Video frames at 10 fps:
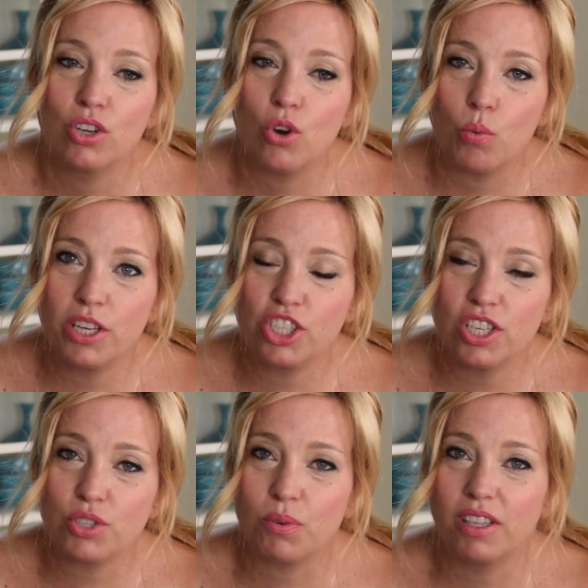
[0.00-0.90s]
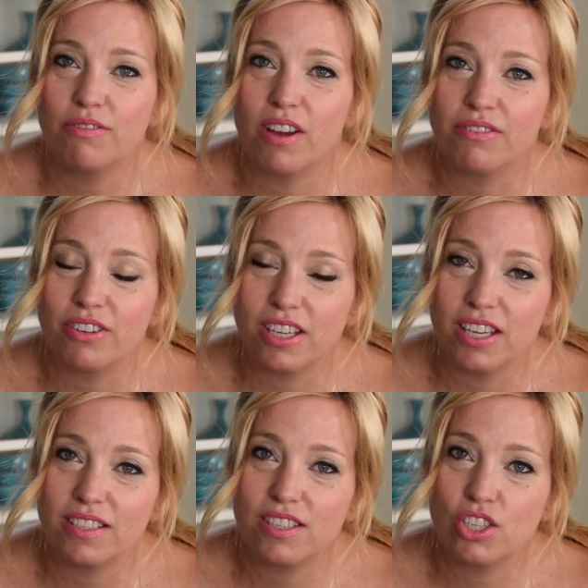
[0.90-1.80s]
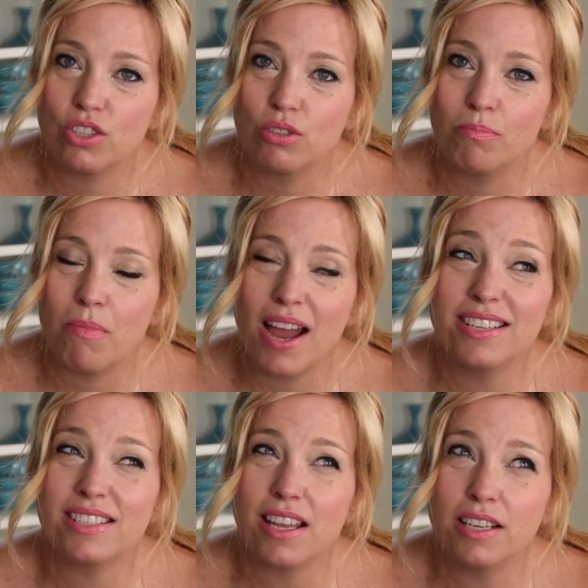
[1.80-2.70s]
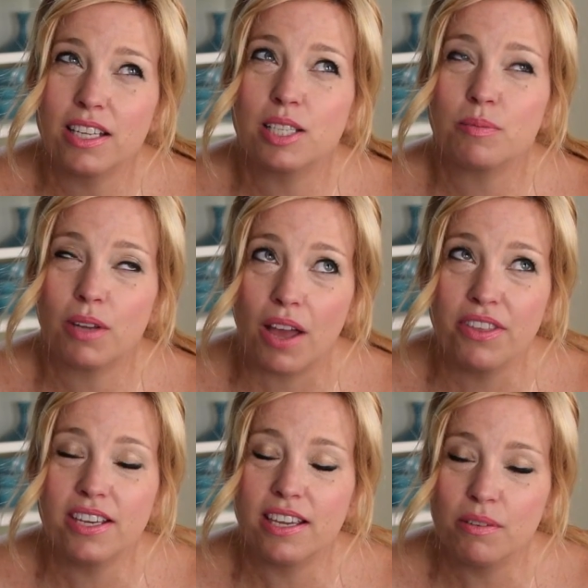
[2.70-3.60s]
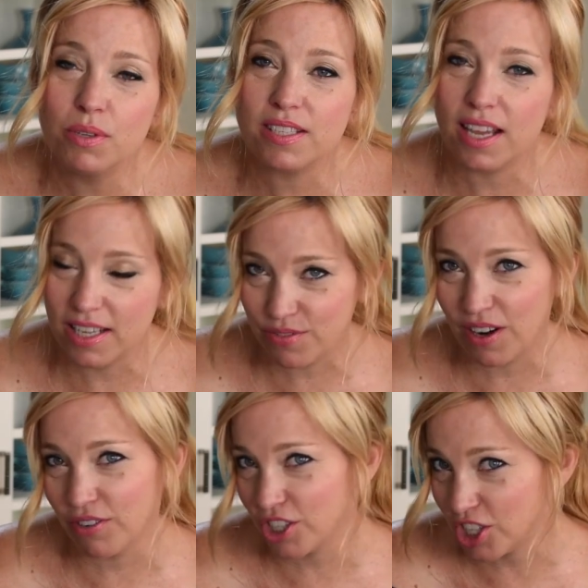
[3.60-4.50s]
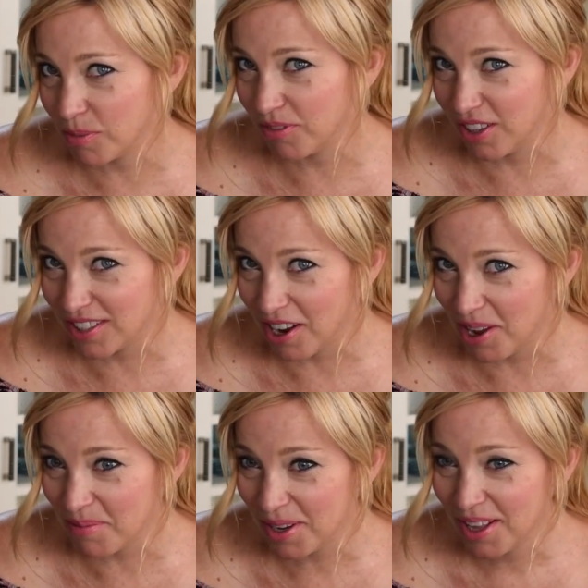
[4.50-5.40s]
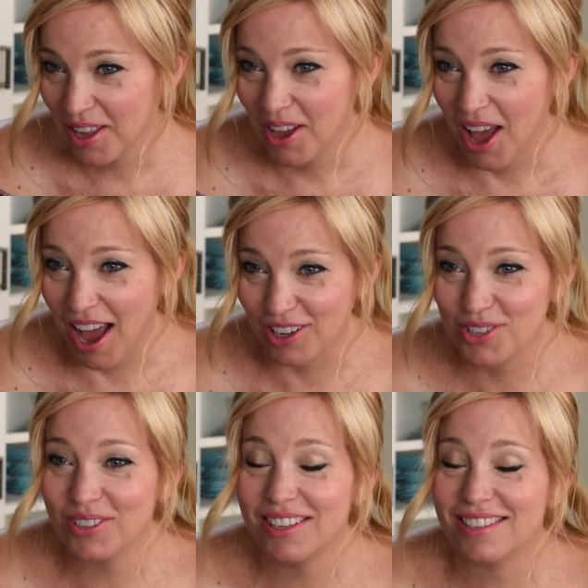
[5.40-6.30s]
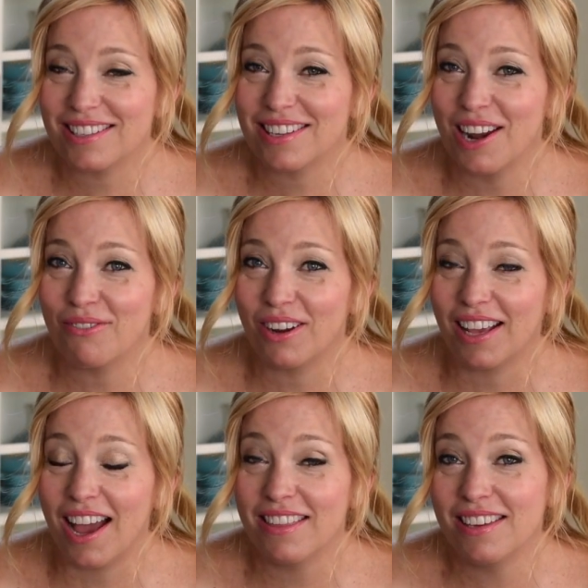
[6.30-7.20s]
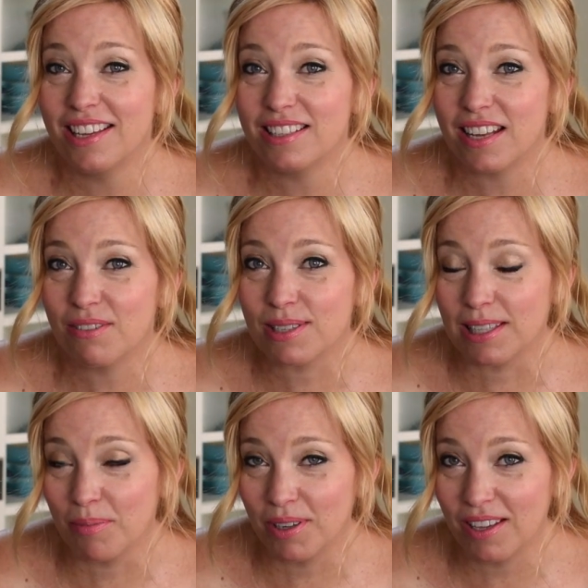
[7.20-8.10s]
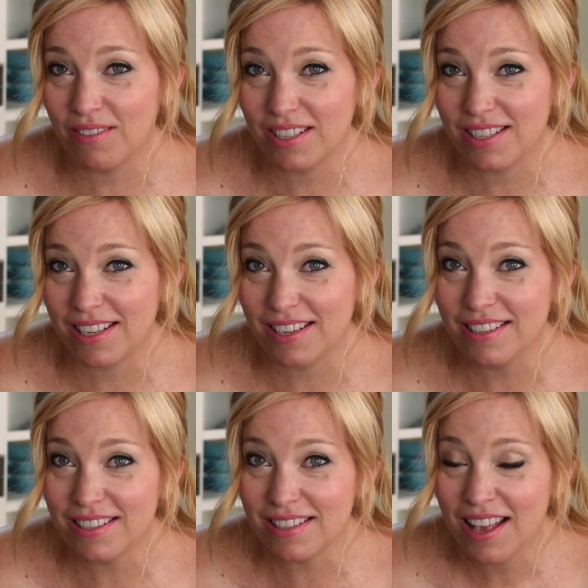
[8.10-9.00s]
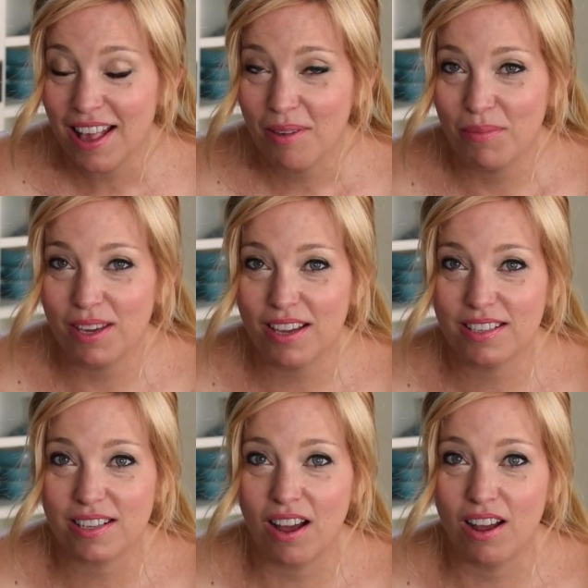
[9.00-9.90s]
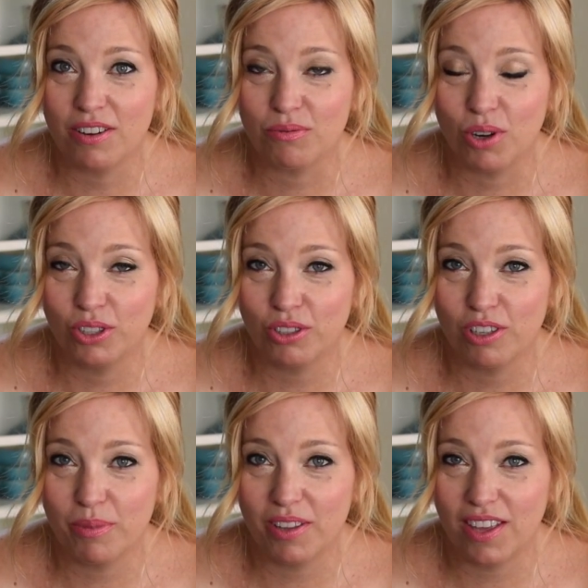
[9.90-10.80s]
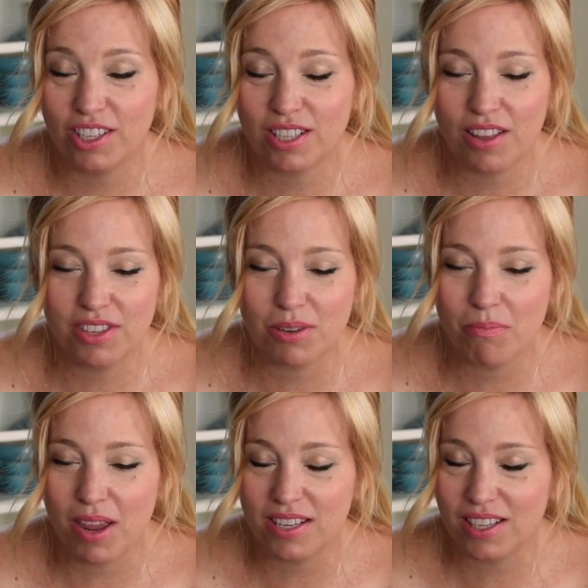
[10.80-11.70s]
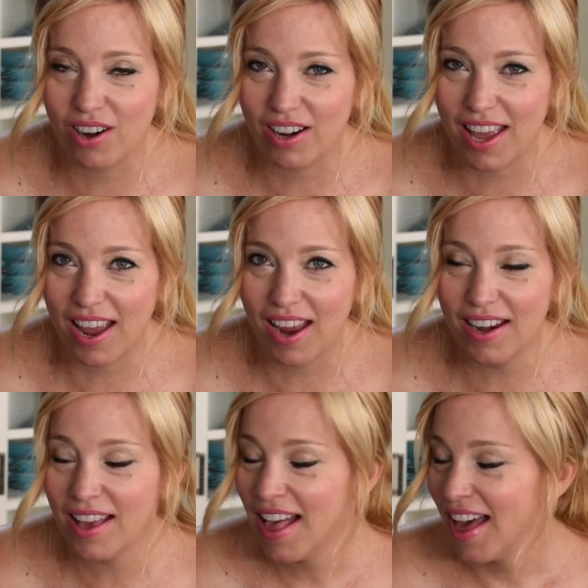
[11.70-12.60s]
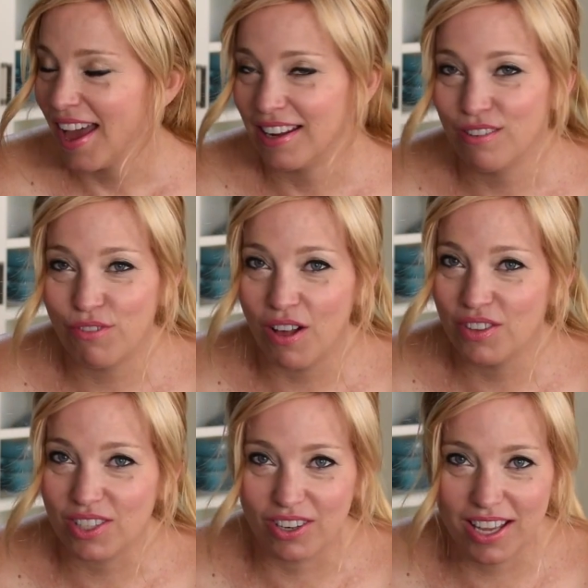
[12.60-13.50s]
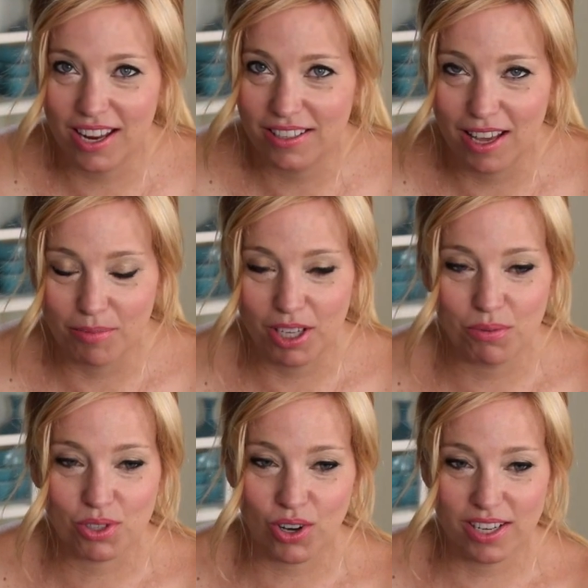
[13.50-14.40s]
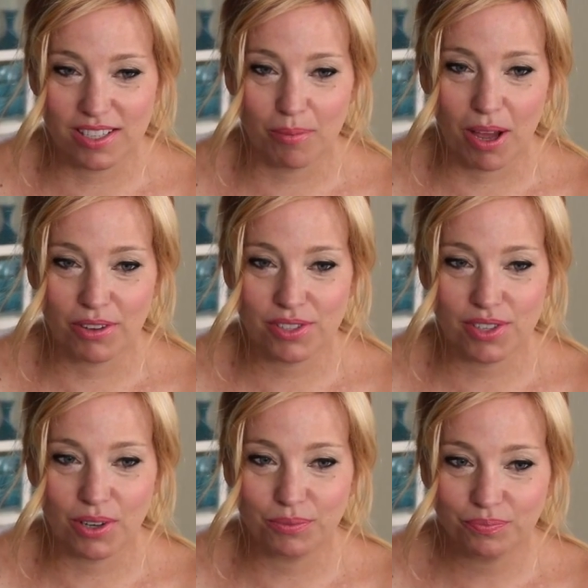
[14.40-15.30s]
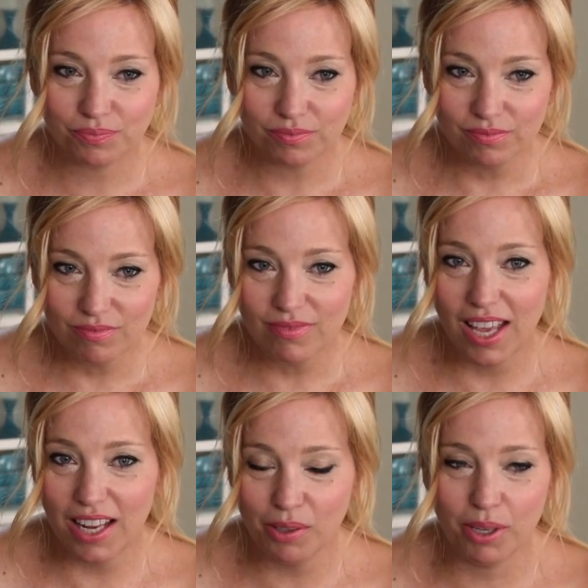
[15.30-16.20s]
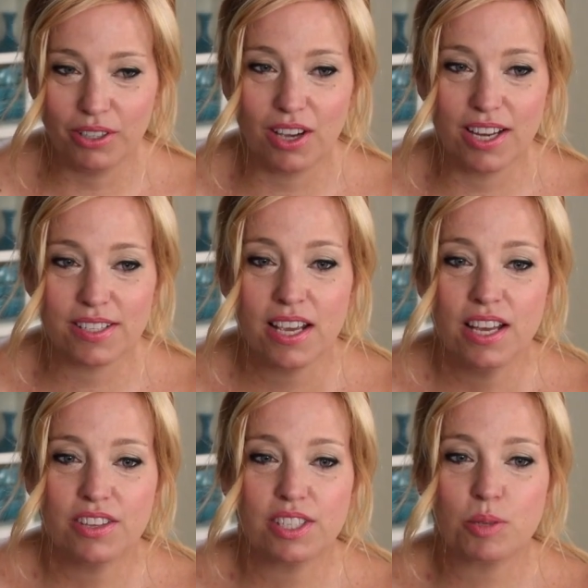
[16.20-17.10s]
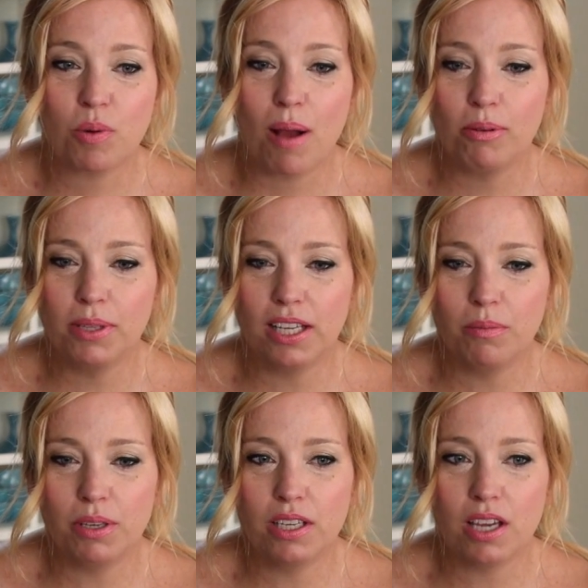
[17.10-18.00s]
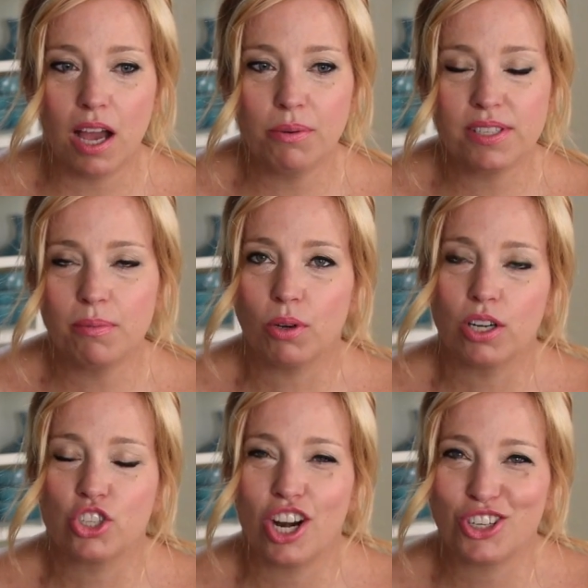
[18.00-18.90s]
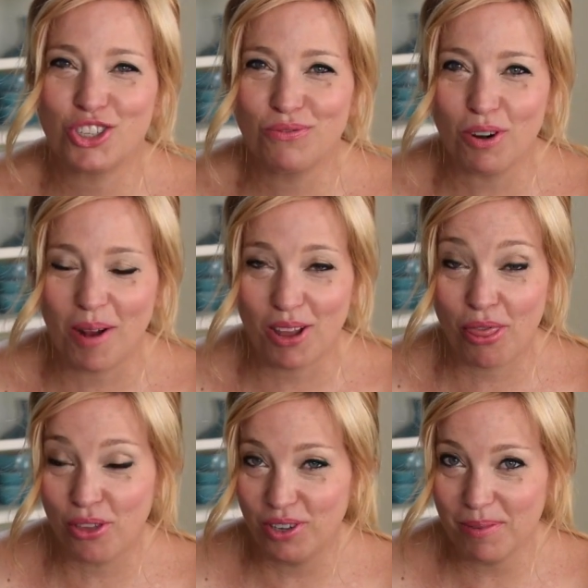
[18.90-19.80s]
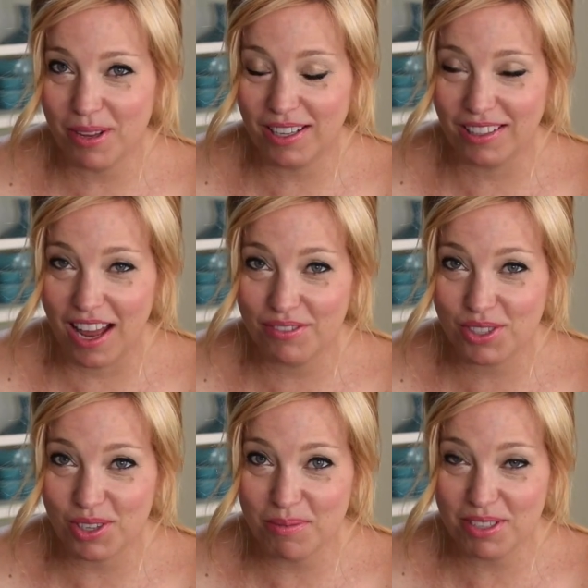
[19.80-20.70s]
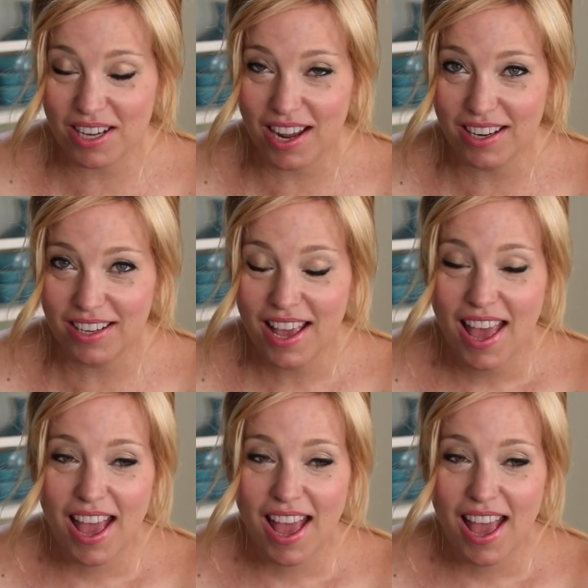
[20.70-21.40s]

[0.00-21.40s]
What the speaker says: Norwegian is really fun for kids too. My son, I think he would say his favorite ship of all time. Actually, this is kind of funny. I think he'd say it was Liberty of the Seas because on Royal Caribbean, they just had this amazing arcade and he found this arcade game that he was crazy about. So anyway, you guys, this is probably gonna be, I would say we're gonna try to shoot for about a 30-minute live stream tonight.